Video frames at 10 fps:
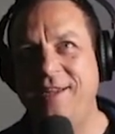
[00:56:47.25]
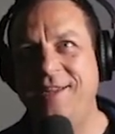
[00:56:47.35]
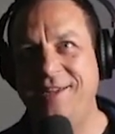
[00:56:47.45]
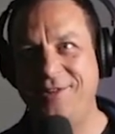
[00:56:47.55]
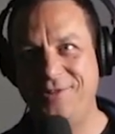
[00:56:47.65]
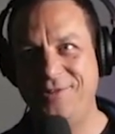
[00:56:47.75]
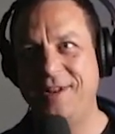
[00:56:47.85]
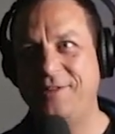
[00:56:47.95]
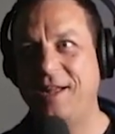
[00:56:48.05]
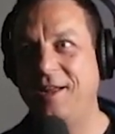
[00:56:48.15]
do, do, and I
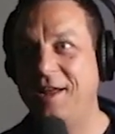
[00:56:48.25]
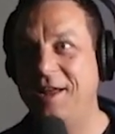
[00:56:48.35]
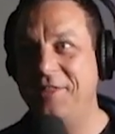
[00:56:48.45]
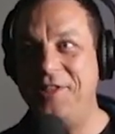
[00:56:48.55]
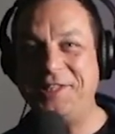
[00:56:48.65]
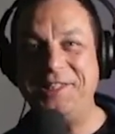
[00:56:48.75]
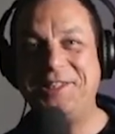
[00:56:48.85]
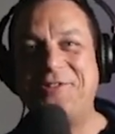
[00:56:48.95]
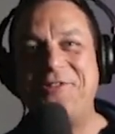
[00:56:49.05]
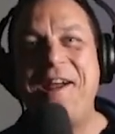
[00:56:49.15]
was like, this is
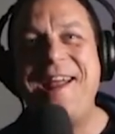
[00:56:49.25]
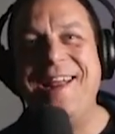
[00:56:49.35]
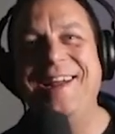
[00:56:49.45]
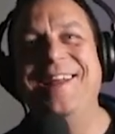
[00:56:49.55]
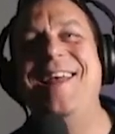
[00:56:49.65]
great.